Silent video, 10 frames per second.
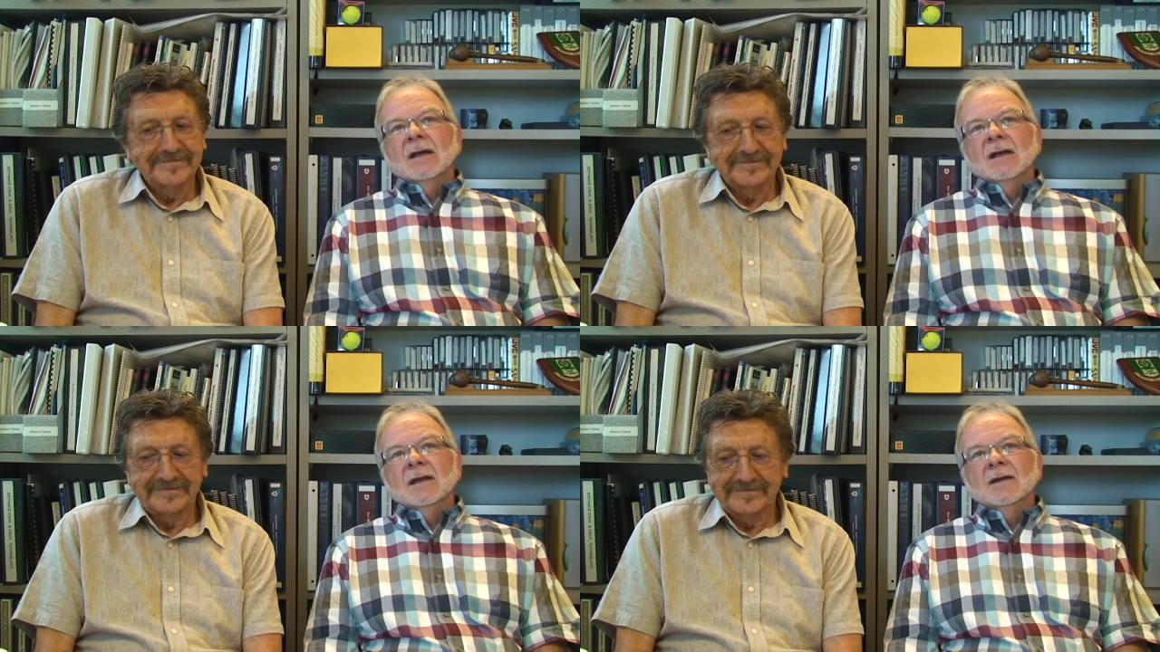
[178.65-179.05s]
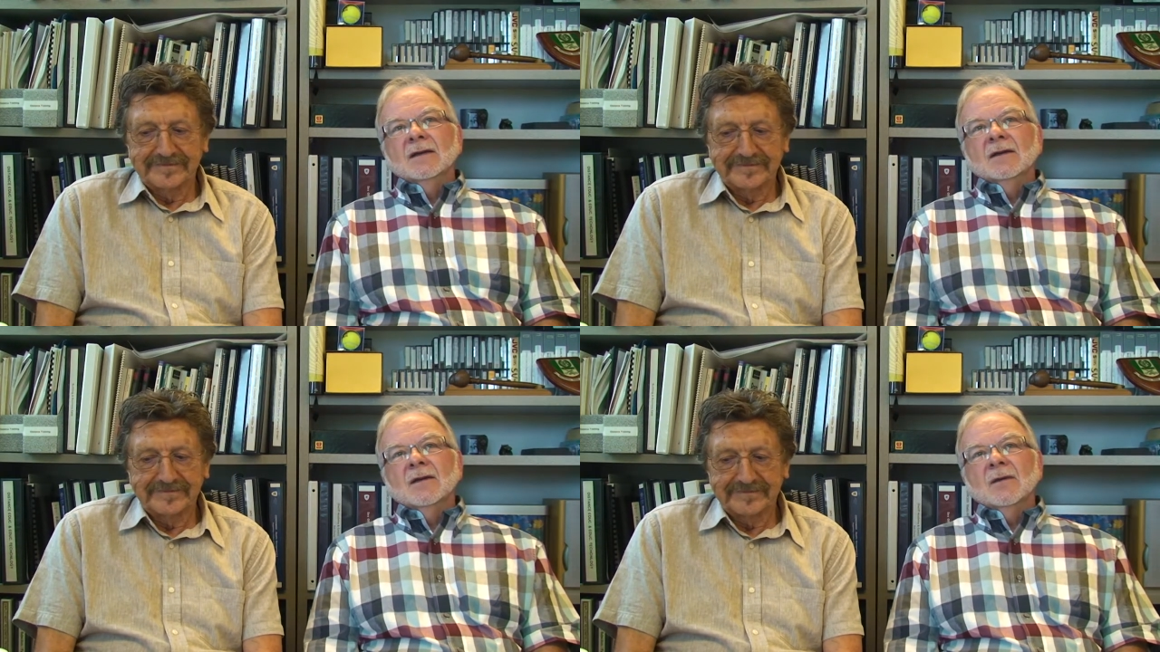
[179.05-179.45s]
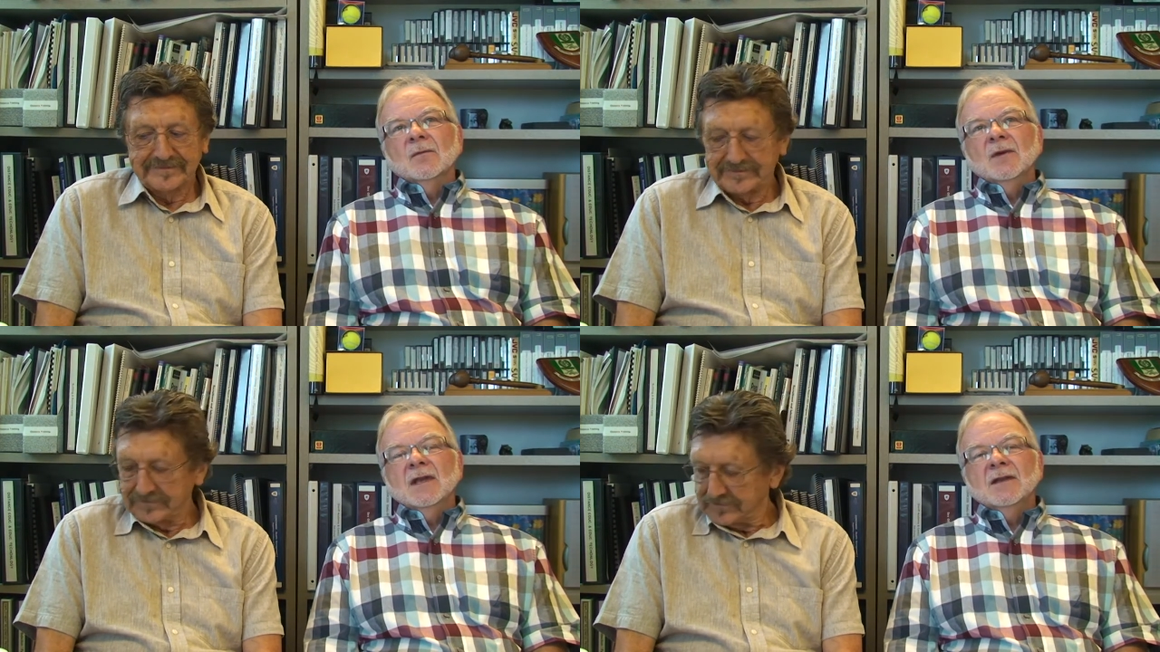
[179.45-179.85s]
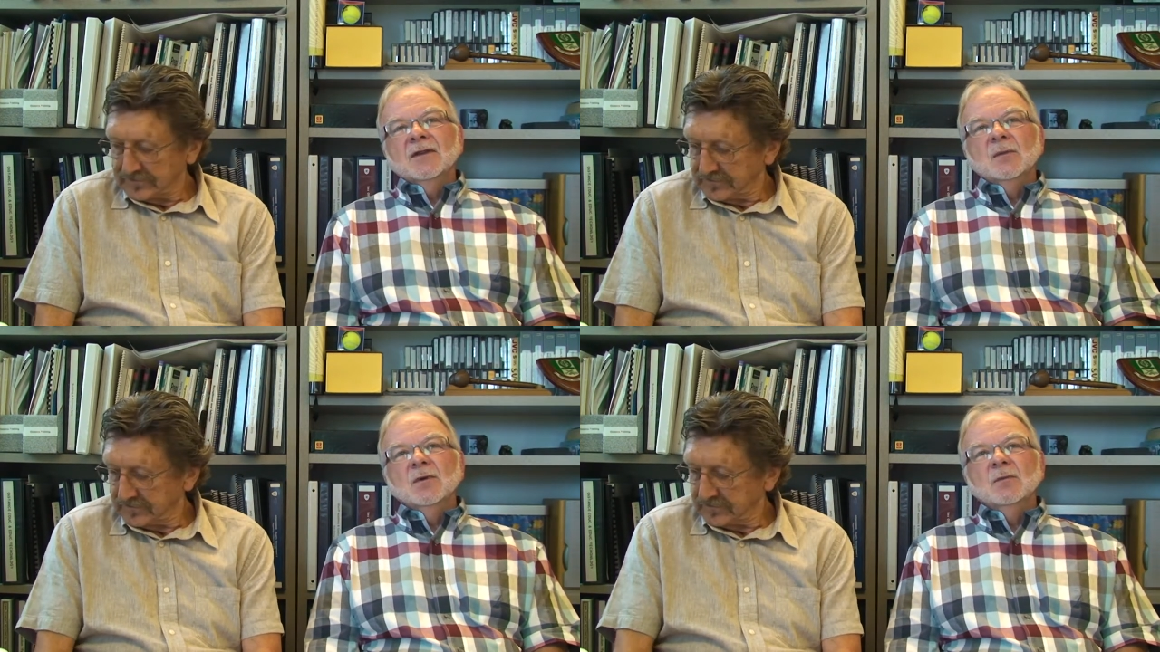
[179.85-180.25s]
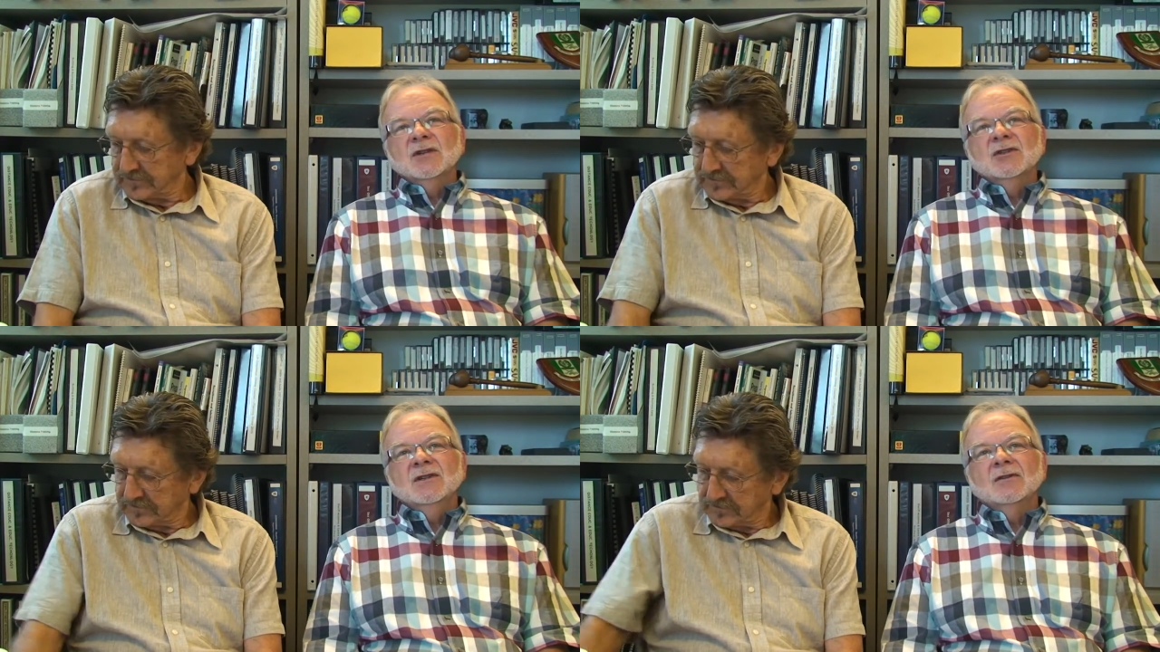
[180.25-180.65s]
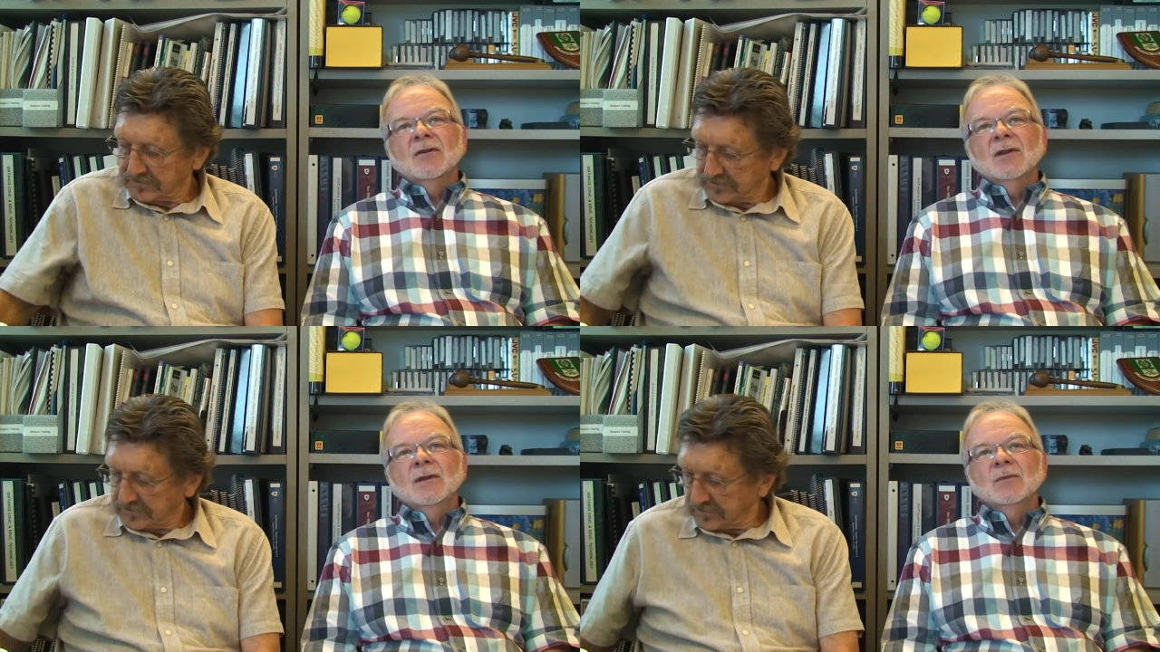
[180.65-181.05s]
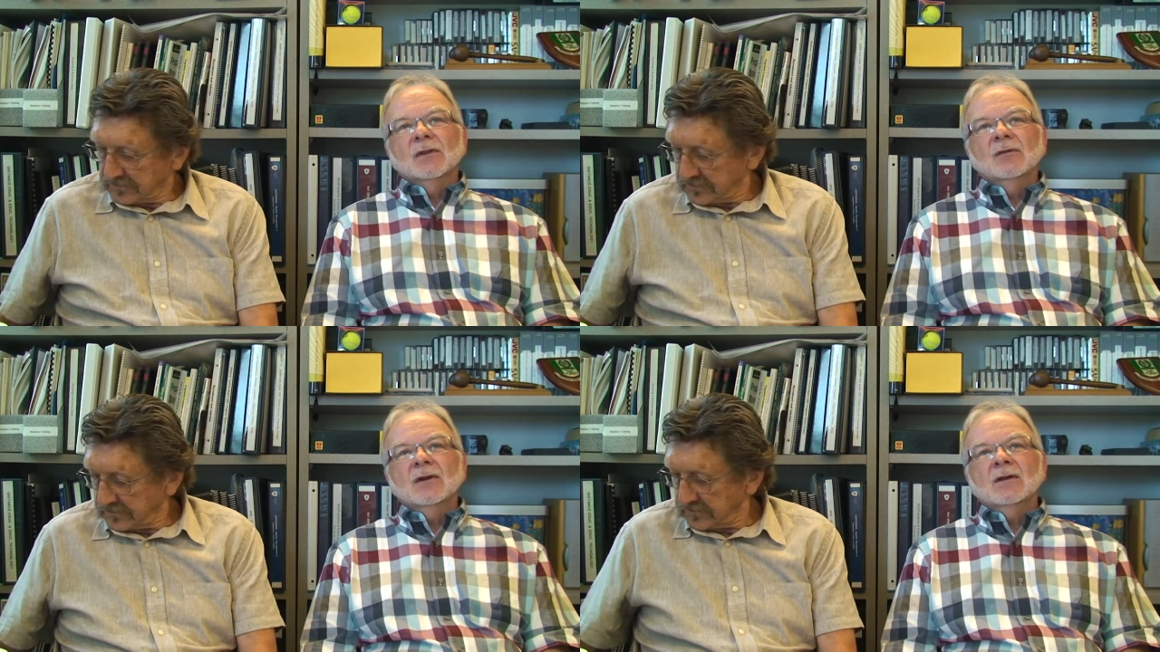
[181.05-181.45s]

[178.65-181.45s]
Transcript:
Speaker 1: And uh, we had their permission to call them at three